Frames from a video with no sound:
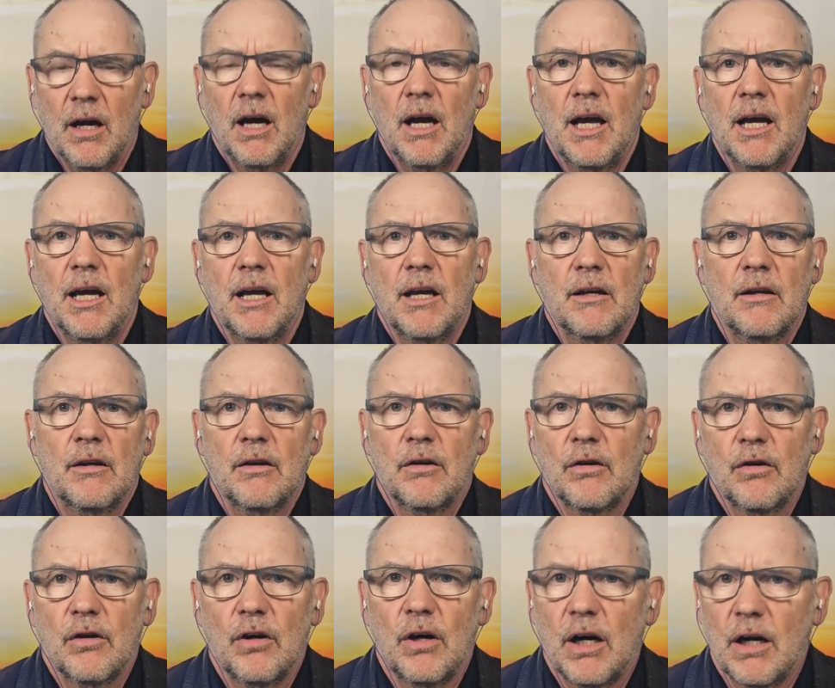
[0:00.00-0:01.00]

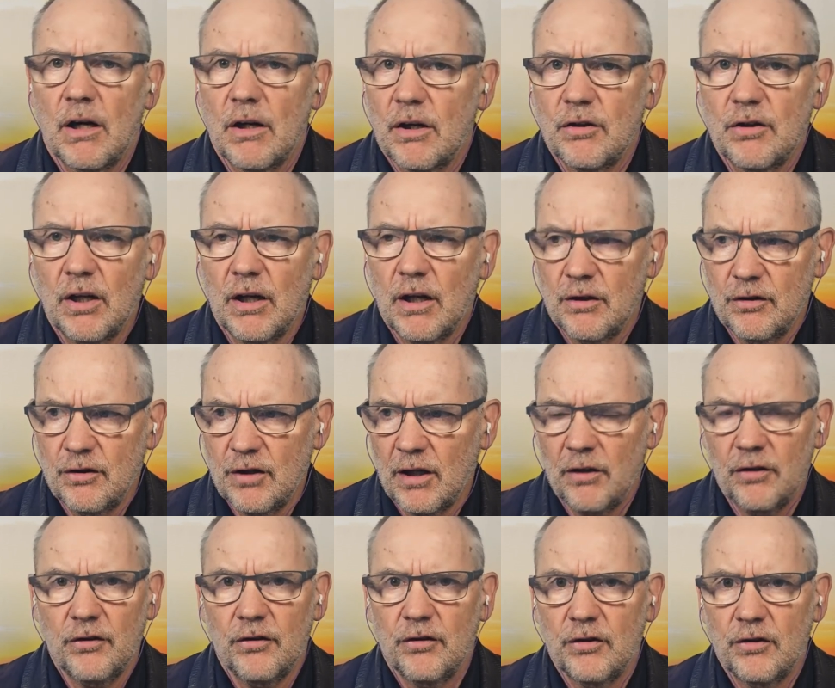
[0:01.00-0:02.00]
And tell
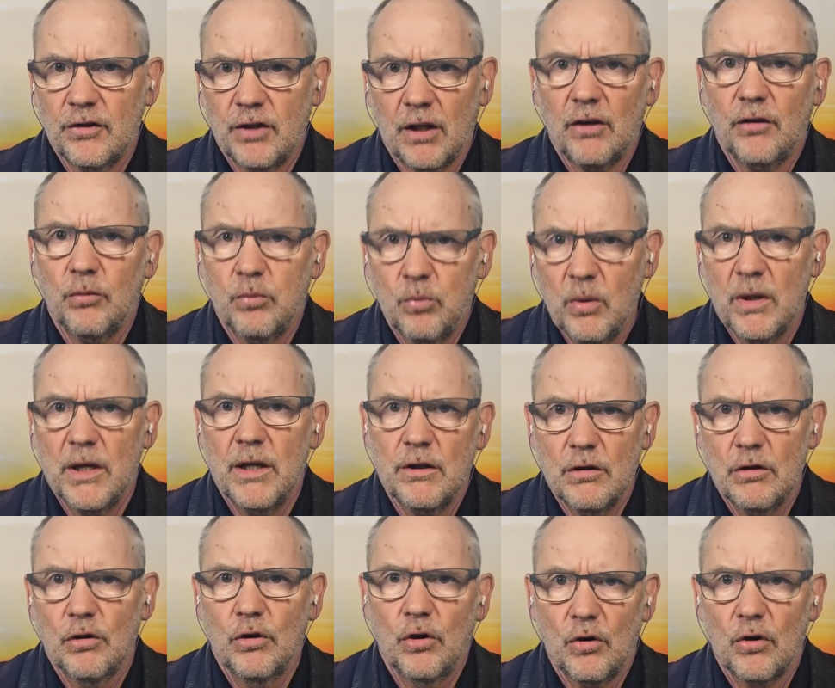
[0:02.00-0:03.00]
us where
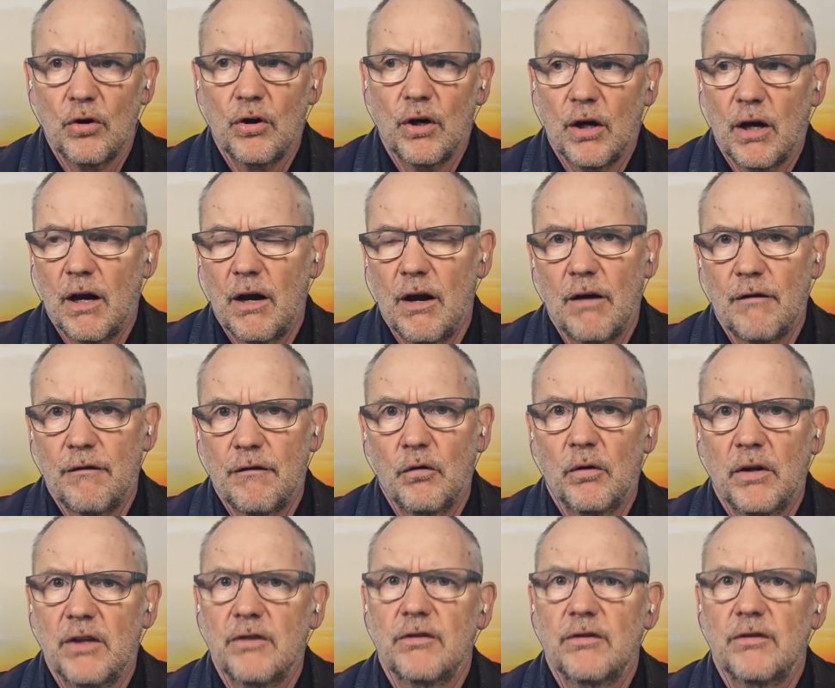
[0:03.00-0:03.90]
you look for these